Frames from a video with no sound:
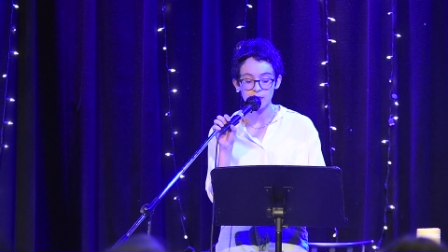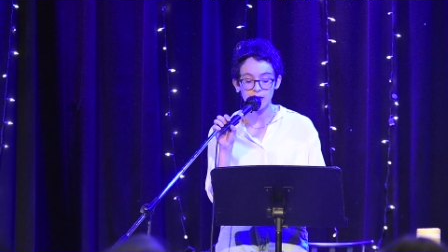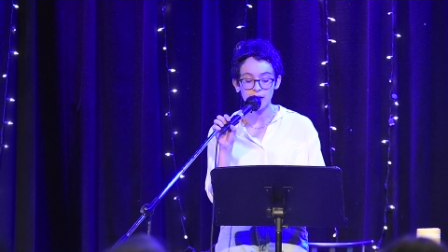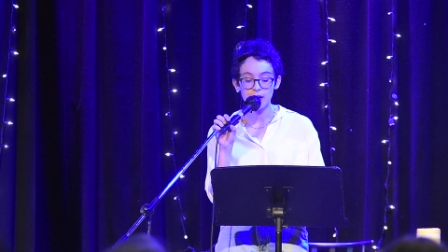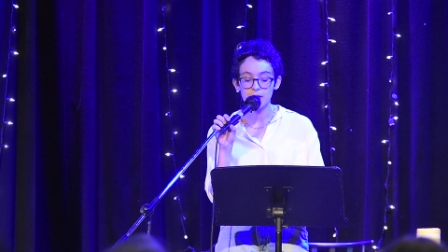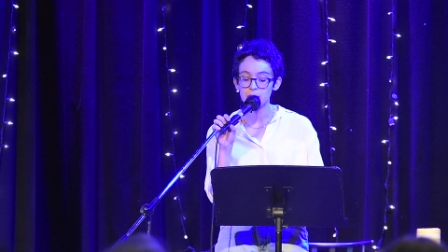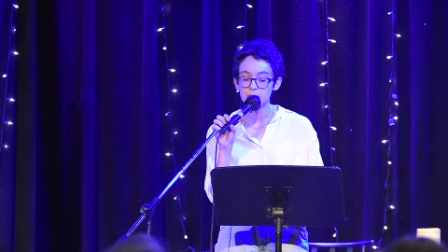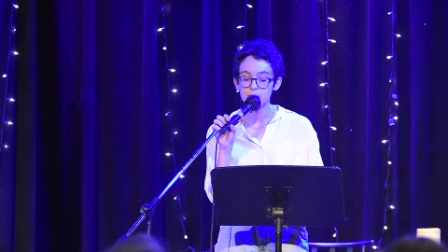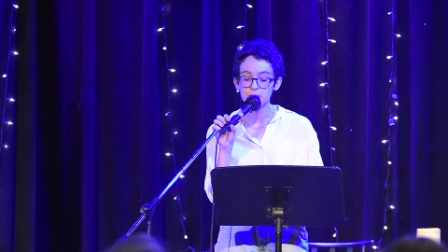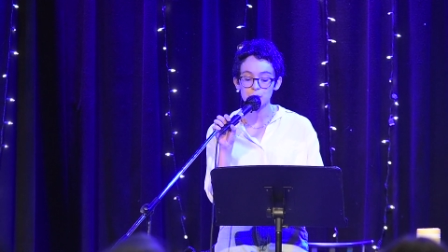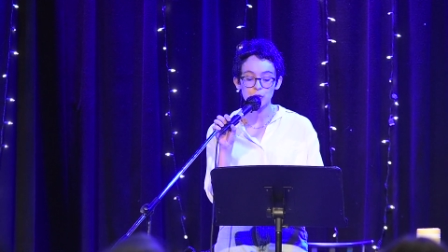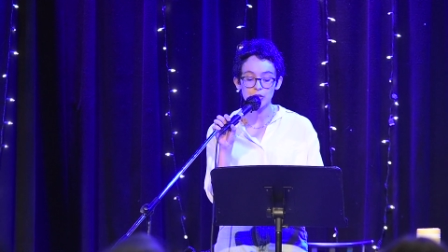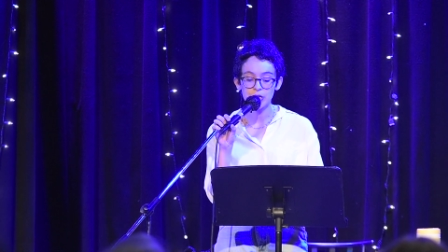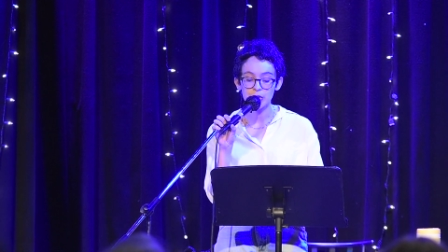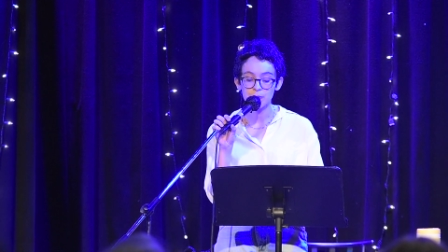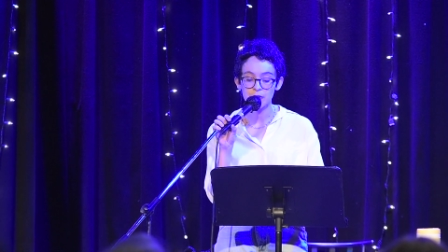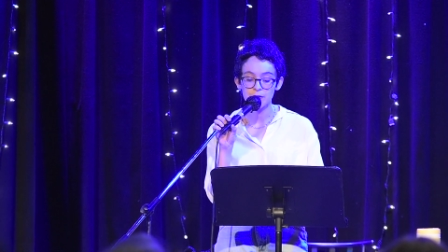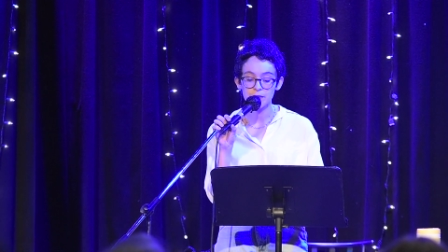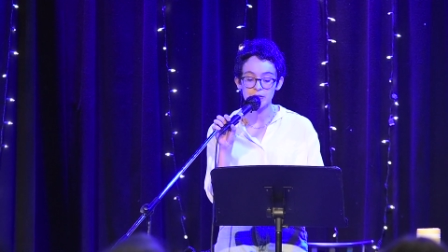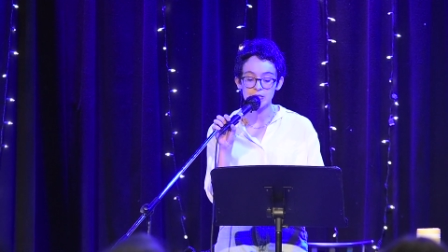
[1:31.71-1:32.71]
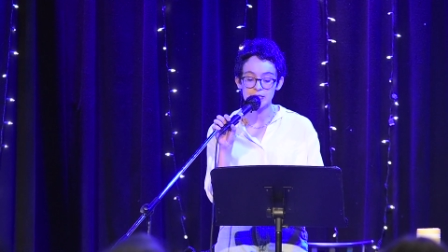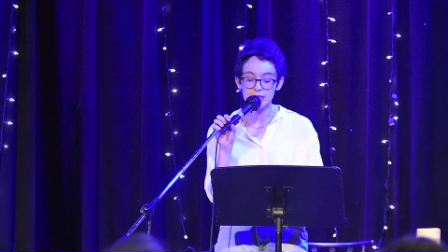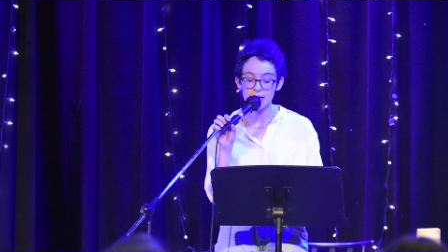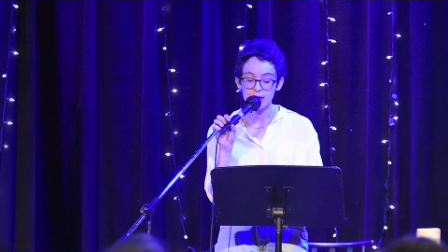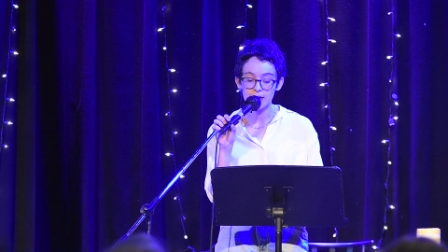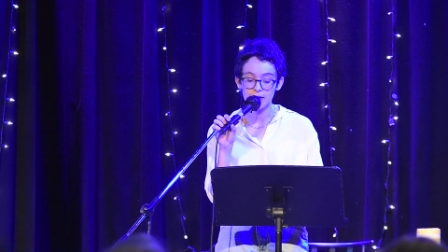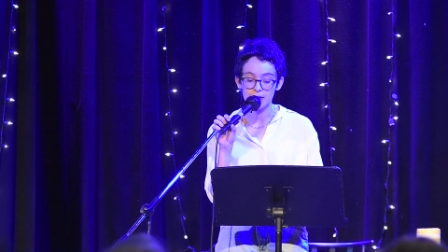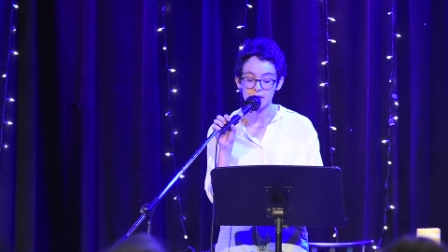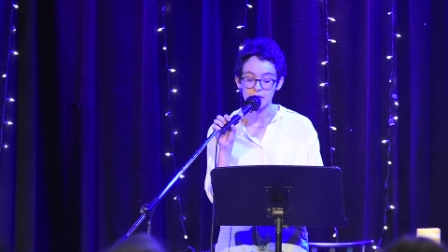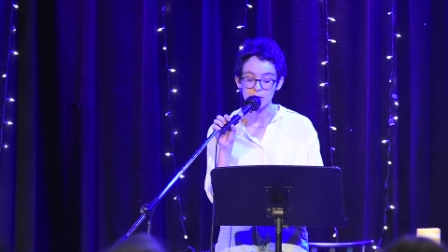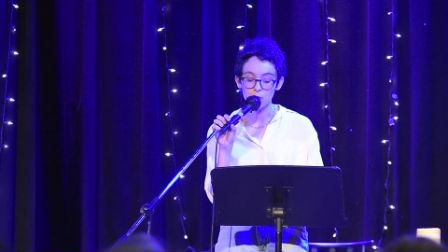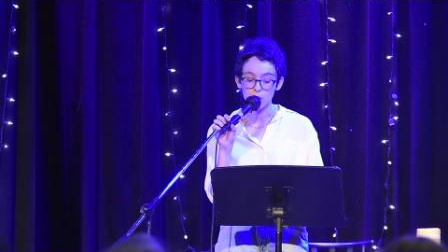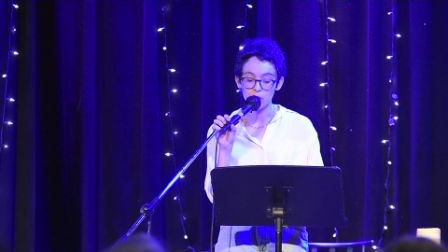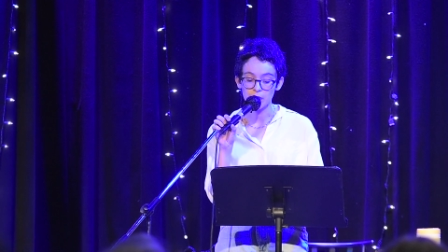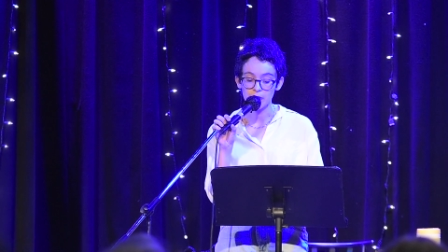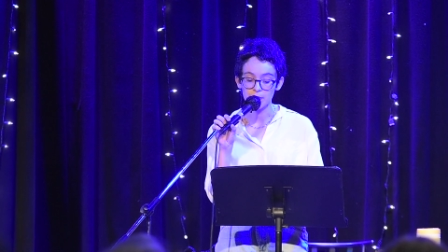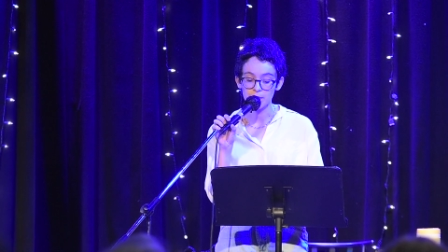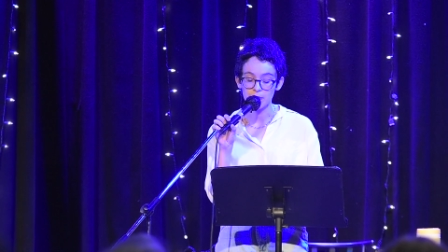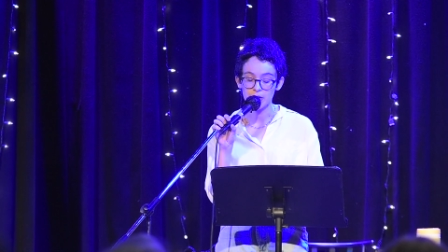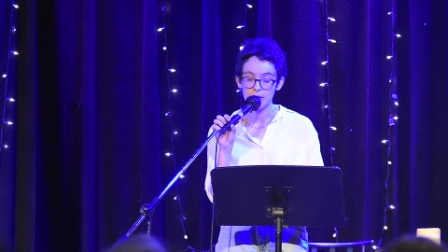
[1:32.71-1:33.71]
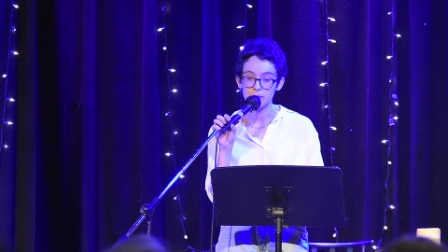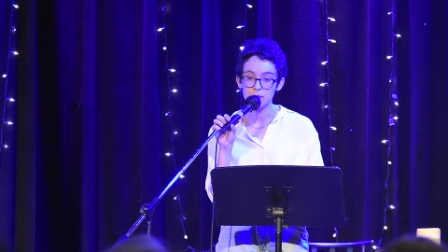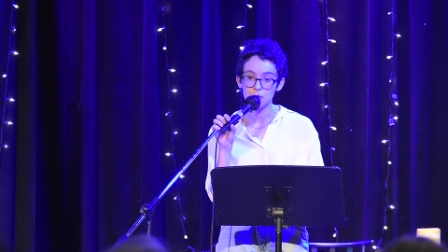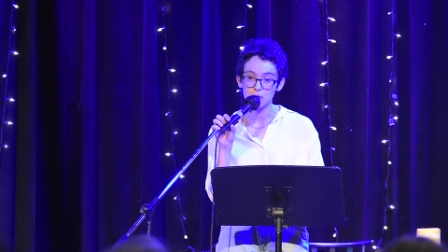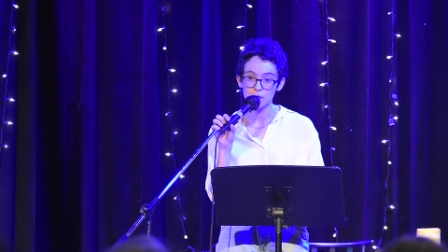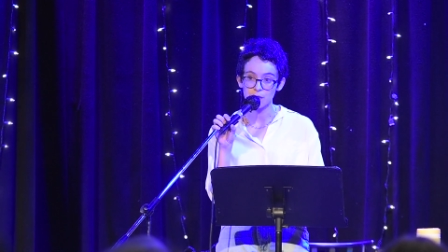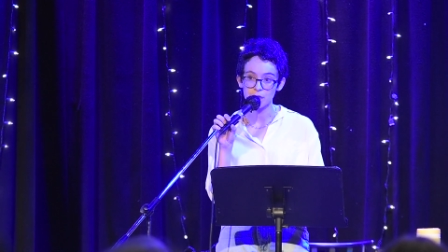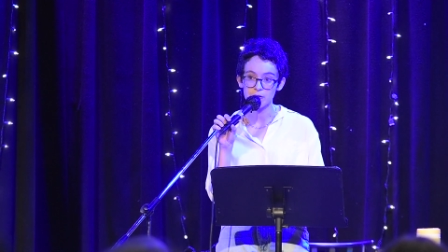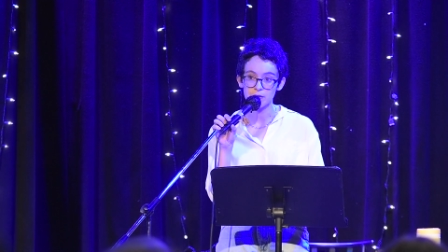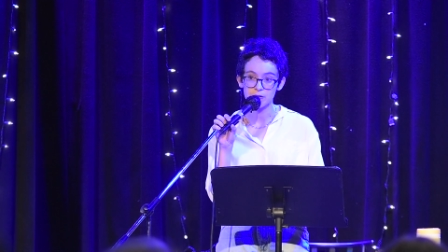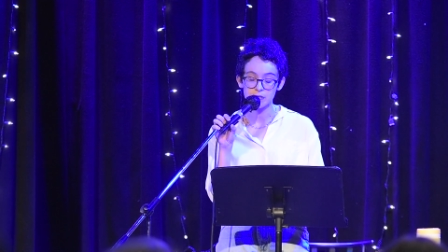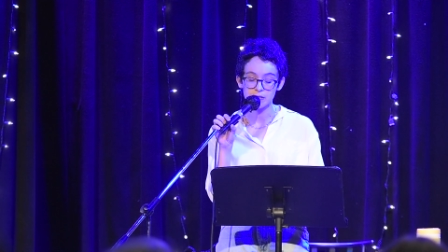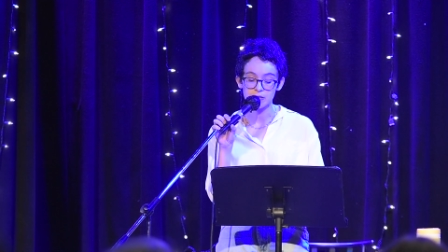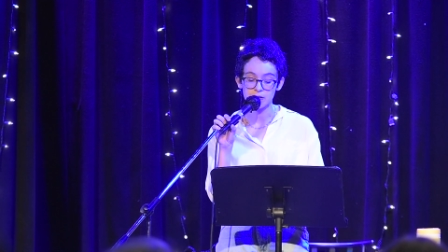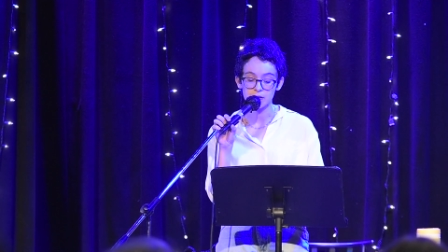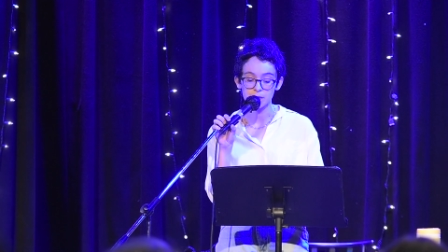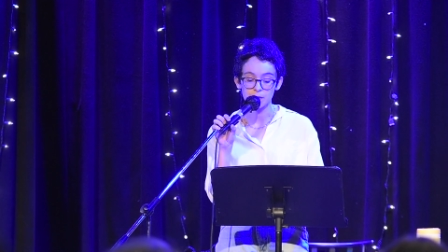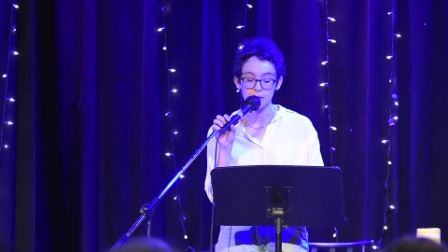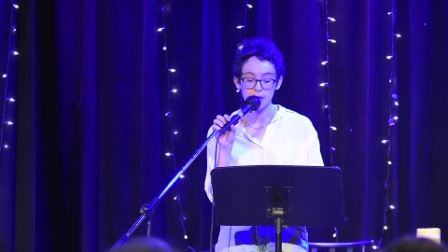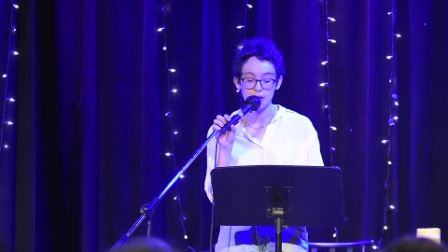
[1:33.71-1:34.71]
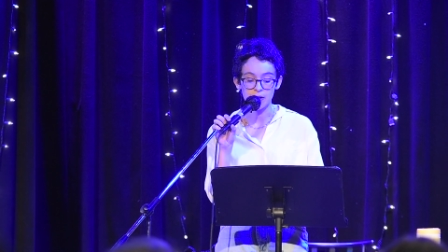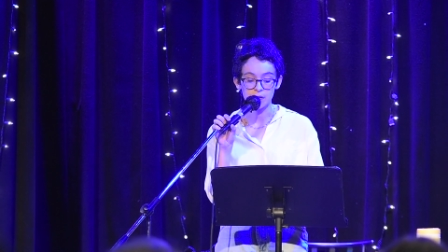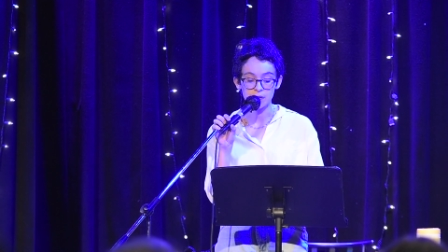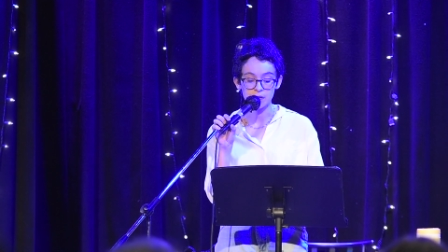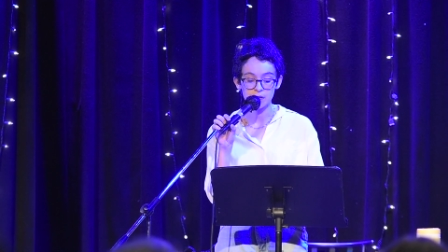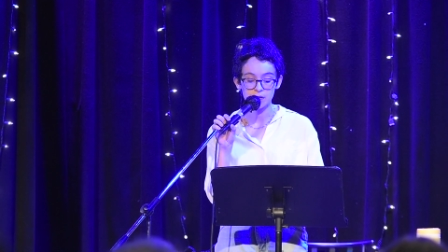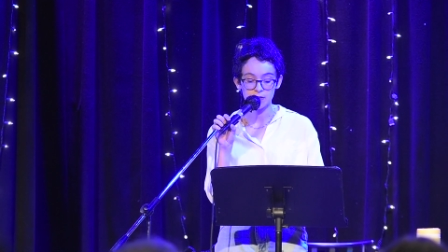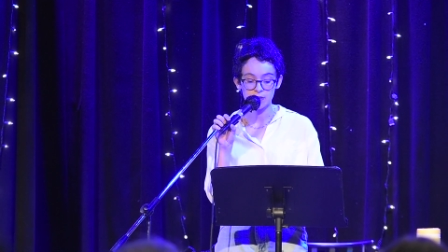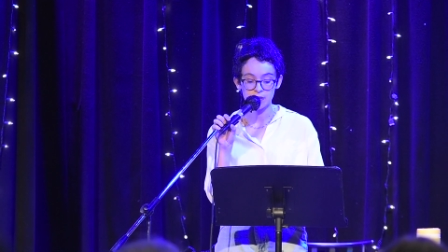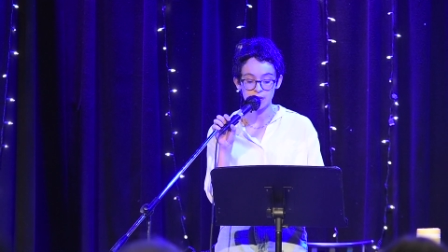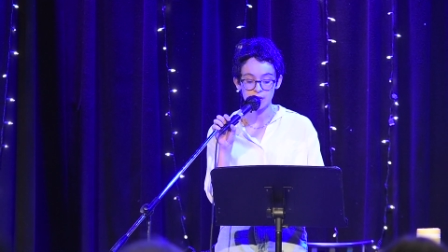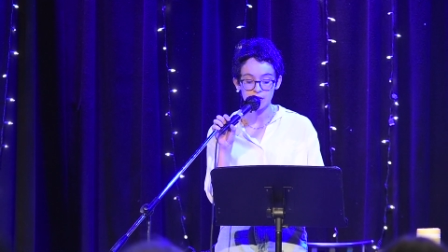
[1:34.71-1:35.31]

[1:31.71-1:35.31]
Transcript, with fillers: I don't dream of the dead anymore, but I'm sure they're still around.